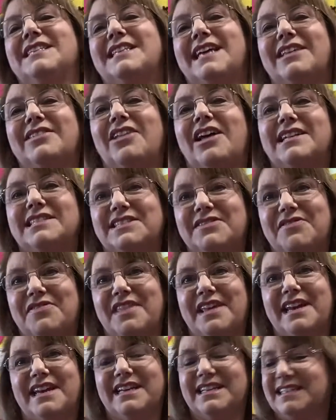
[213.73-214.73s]
had lots of
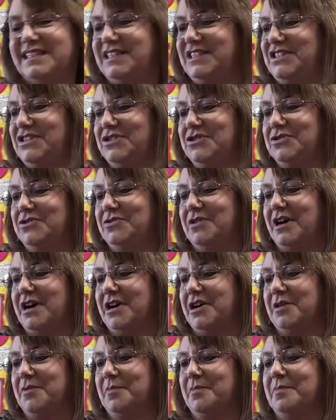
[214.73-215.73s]
things to
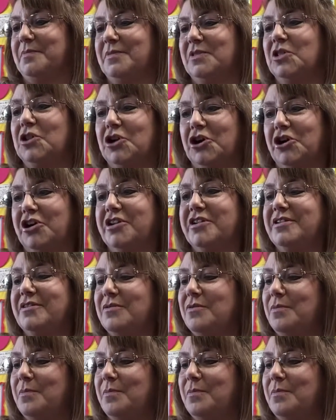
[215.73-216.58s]
learn.